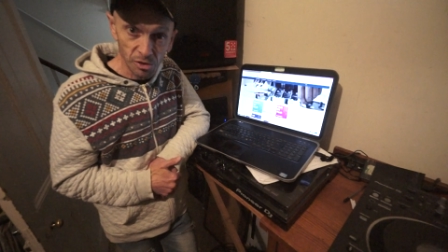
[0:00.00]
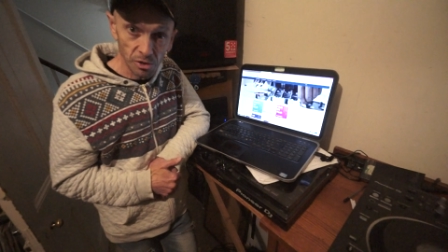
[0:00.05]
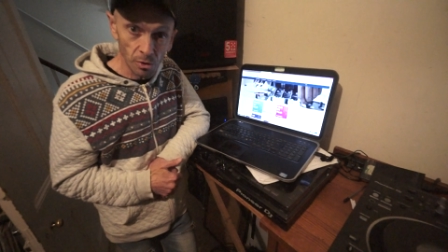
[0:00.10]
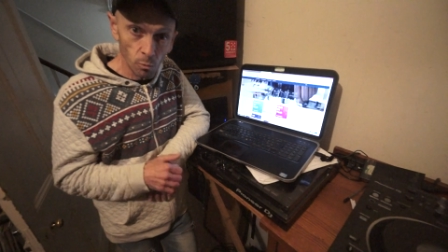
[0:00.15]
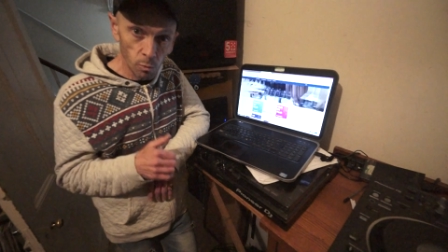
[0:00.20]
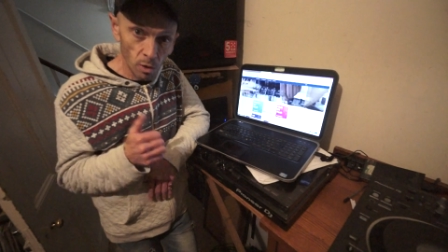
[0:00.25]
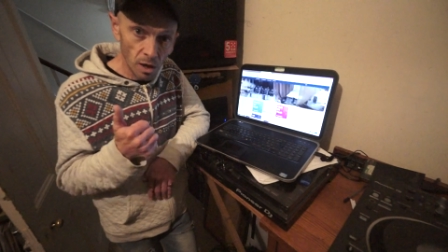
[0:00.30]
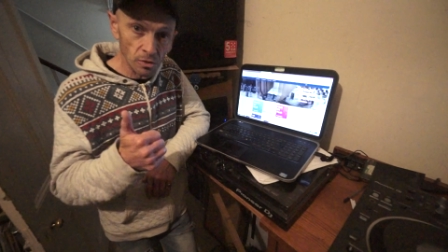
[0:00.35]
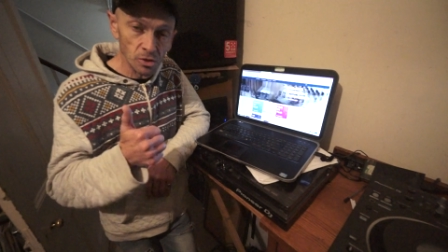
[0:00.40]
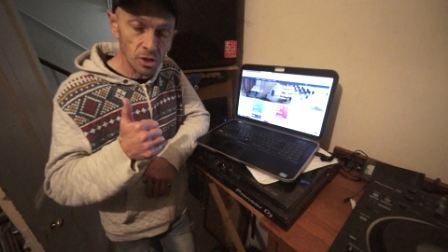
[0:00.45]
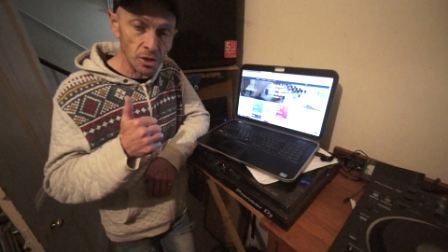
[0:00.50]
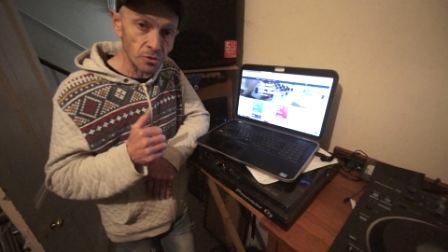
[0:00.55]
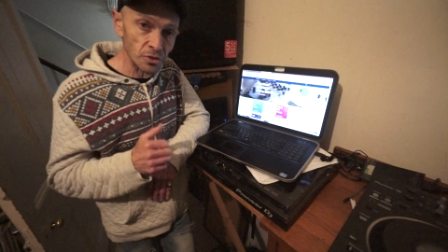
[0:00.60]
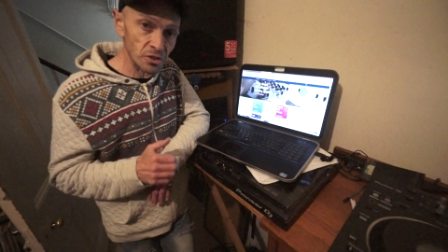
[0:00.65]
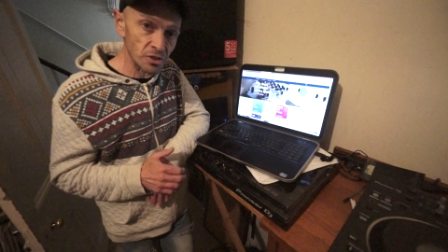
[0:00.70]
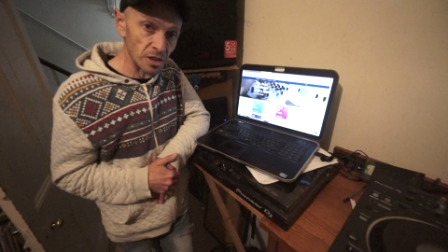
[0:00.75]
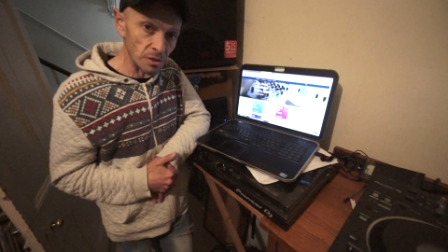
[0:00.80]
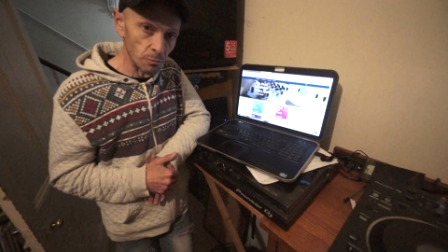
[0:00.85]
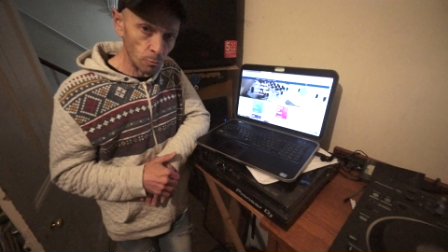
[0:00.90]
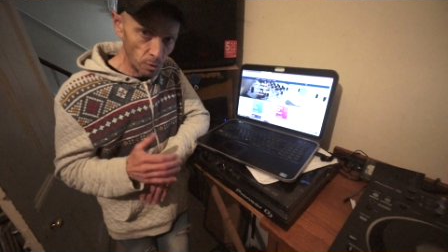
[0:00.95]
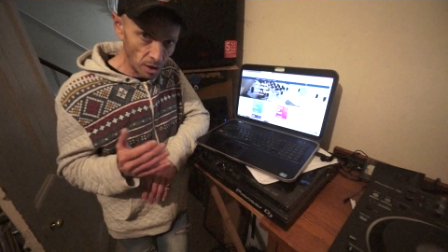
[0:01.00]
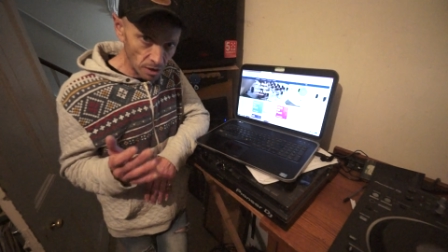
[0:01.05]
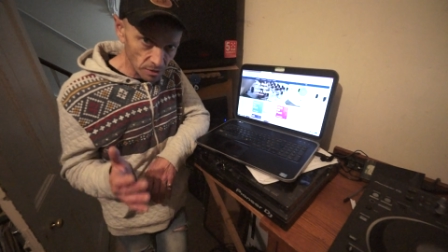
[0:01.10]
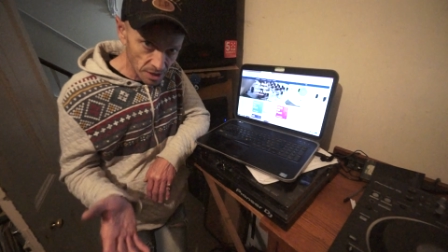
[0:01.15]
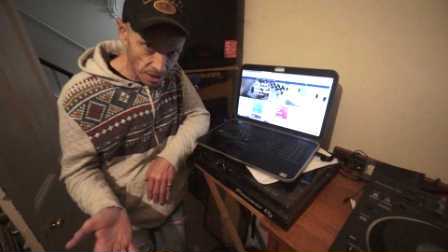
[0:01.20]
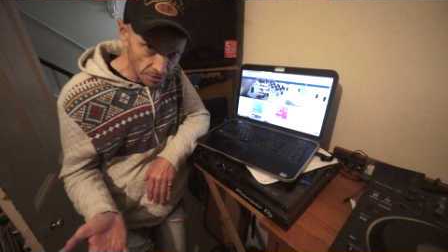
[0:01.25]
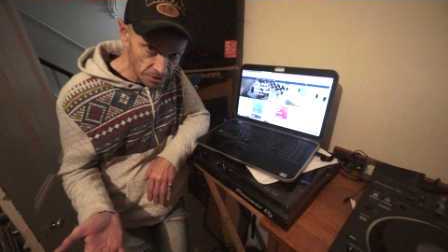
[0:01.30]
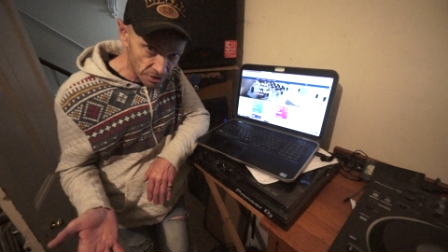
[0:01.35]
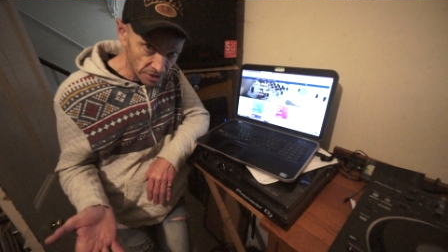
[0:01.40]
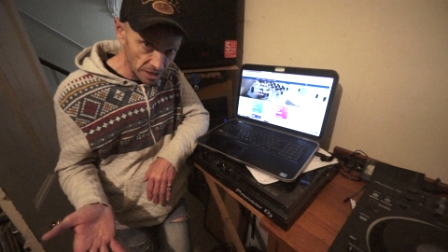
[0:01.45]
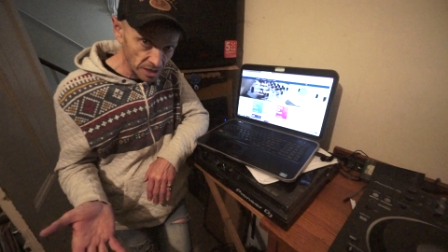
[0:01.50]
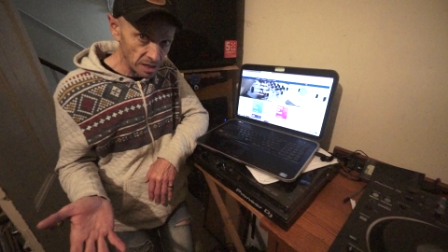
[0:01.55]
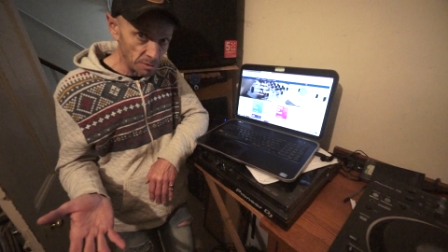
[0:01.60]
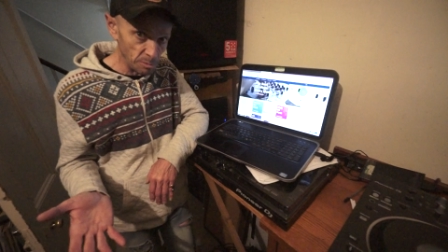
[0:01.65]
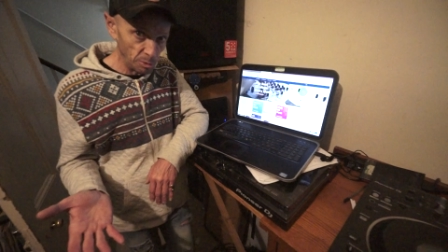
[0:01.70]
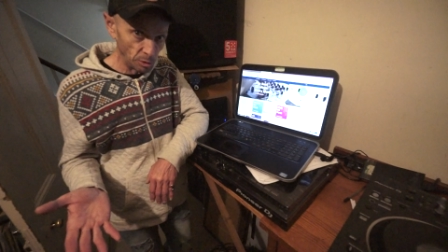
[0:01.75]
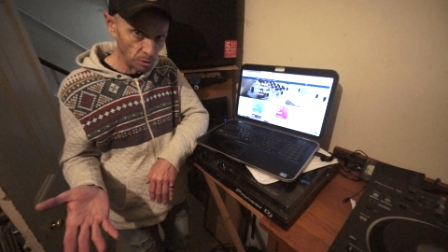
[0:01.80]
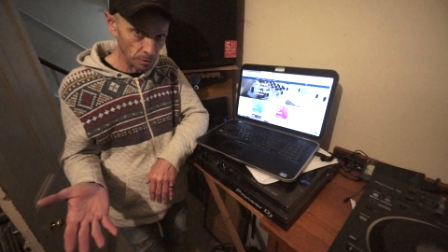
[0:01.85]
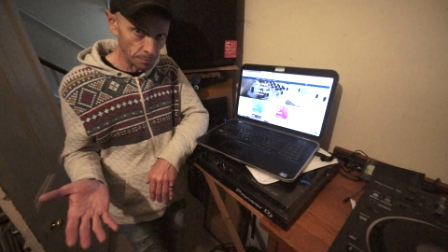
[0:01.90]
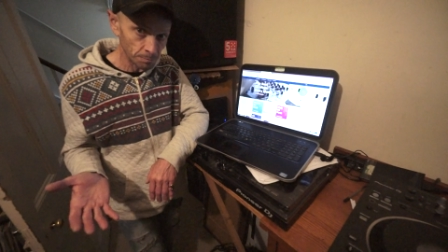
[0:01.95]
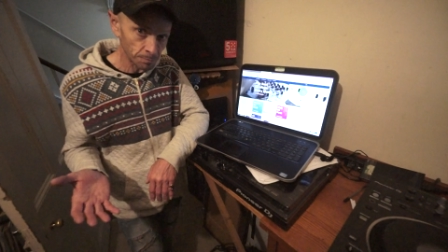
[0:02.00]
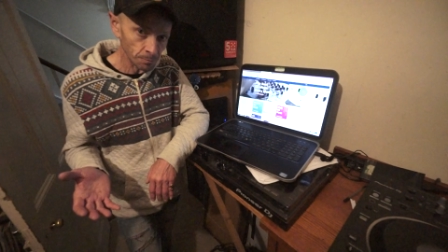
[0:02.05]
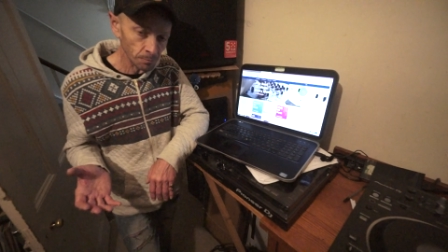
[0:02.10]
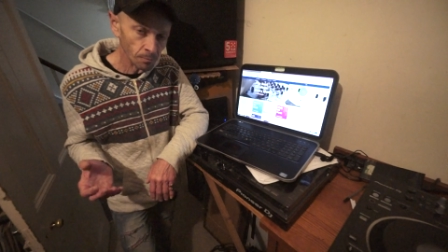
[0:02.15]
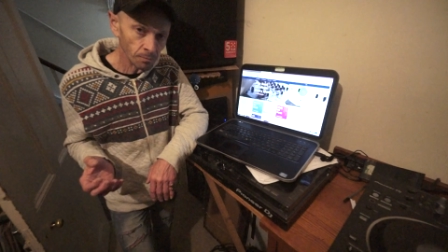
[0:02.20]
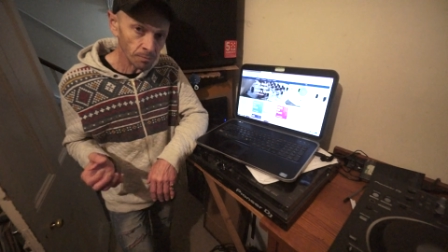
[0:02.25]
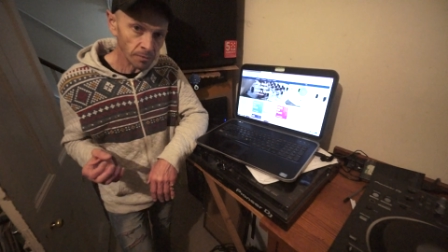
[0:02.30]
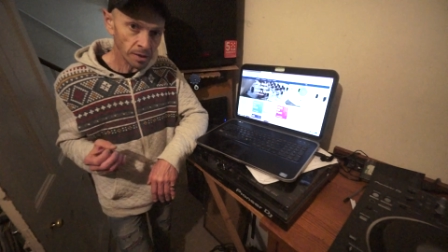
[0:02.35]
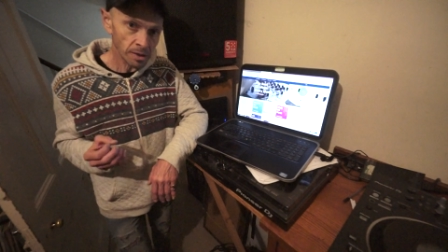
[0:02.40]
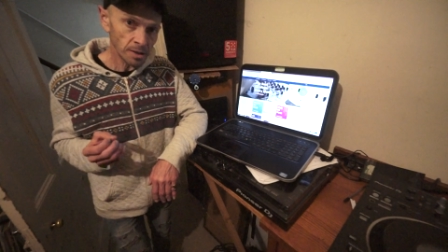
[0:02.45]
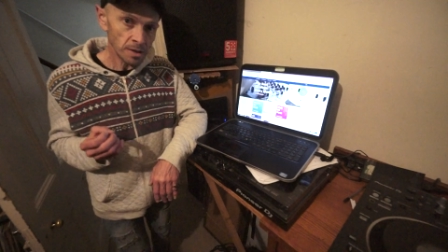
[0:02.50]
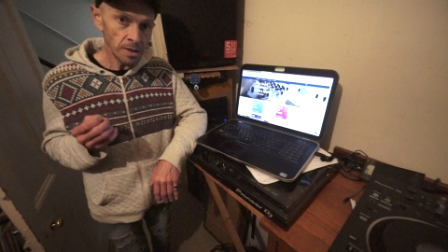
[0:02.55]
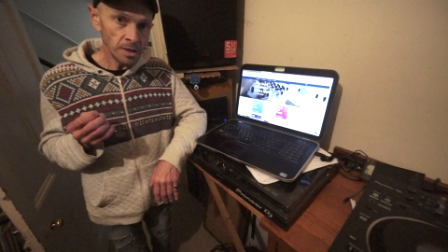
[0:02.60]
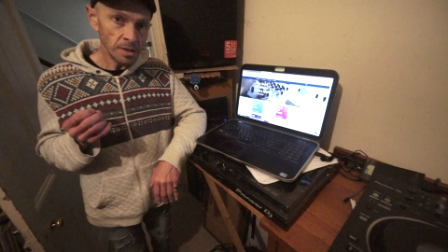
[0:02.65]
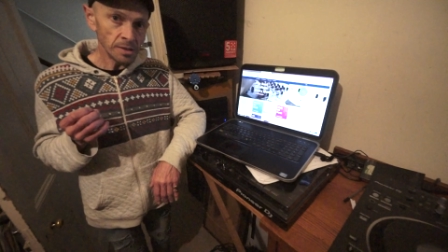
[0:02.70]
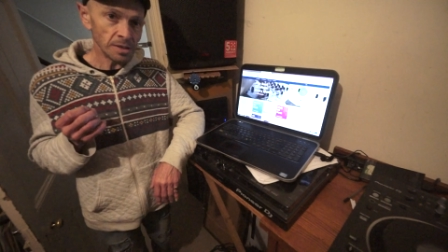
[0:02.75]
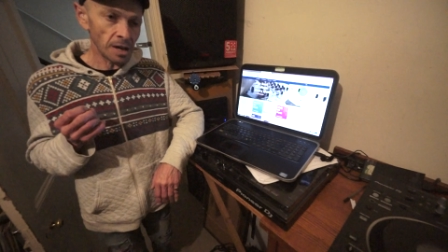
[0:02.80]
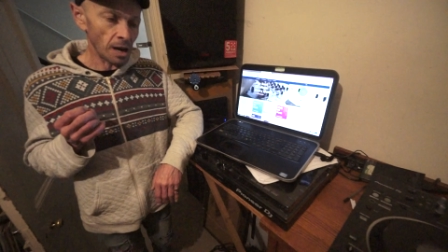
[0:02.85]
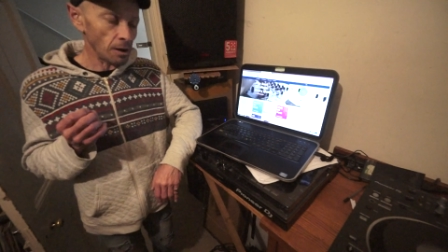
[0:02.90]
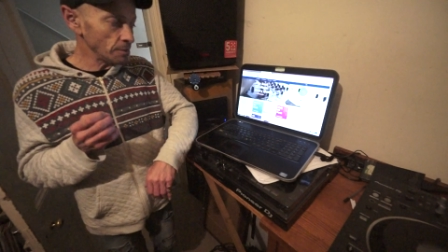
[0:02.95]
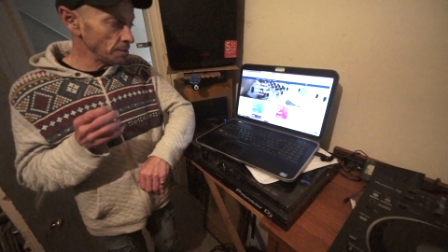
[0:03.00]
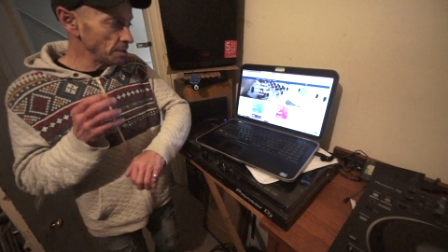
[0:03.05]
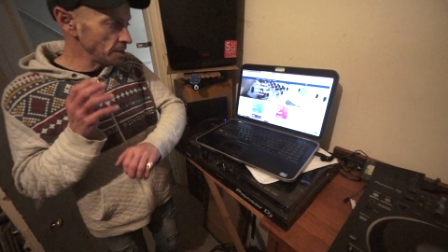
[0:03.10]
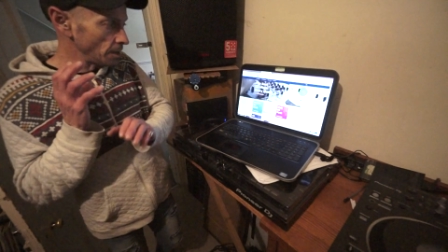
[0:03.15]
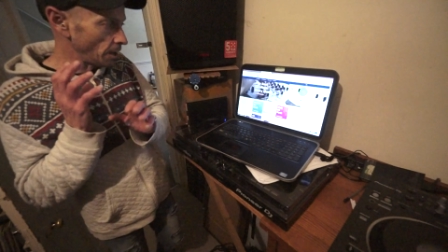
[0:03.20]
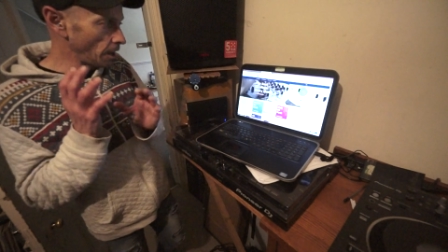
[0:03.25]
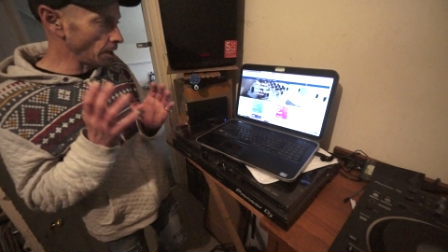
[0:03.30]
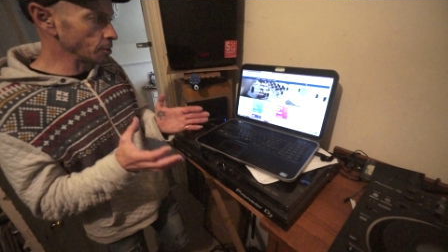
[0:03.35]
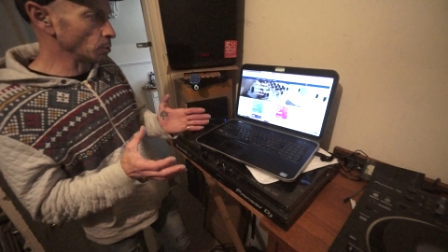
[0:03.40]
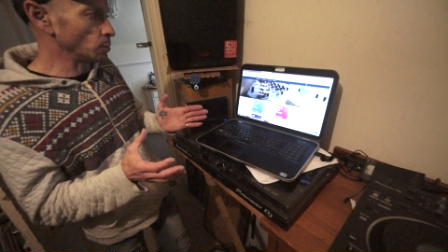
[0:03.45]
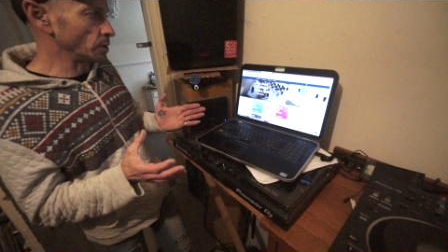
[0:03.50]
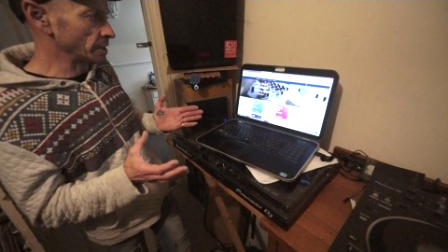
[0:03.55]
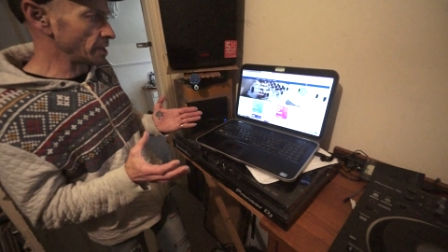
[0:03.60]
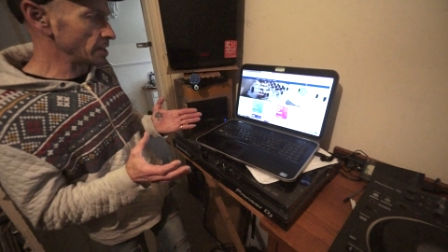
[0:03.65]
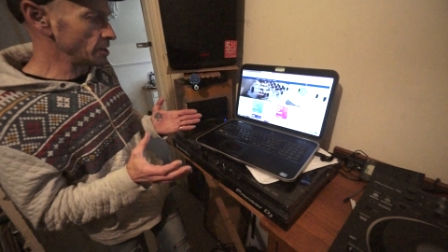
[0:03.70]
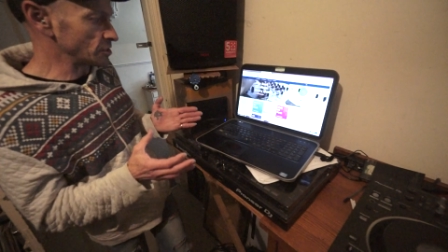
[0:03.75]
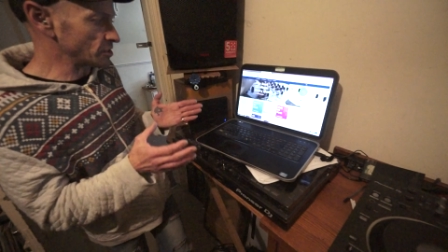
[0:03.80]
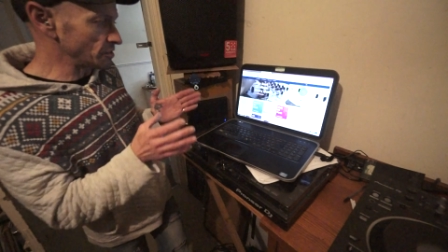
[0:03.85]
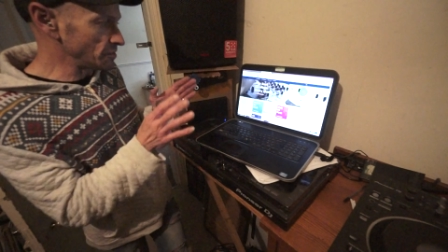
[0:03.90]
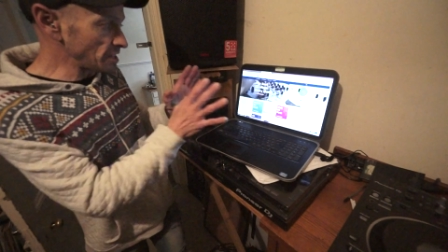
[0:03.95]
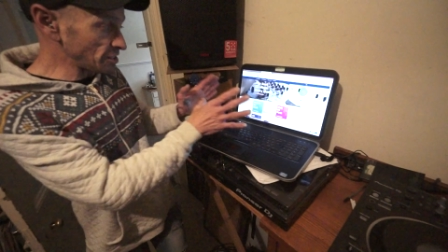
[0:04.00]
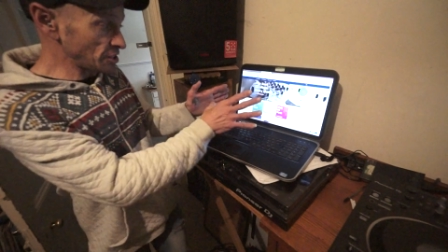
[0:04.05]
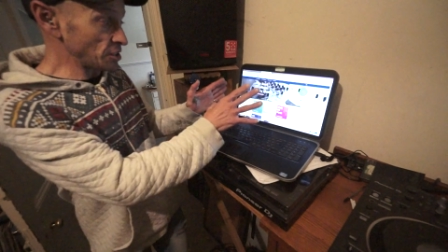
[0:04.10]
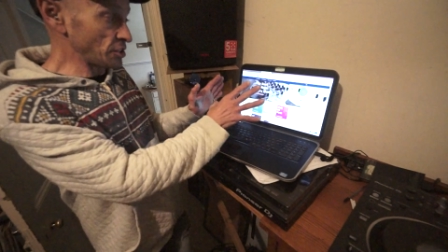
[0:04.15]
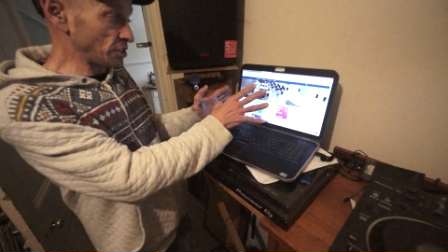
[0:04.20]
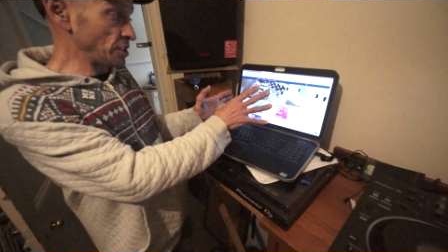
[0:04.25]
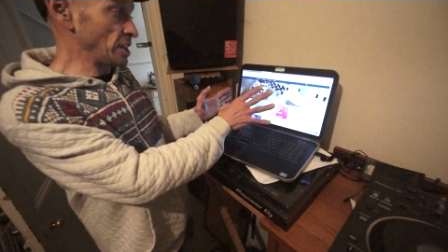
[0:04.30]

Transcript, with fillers: So well done, well done CD Pool. Now, the other one I use, and this is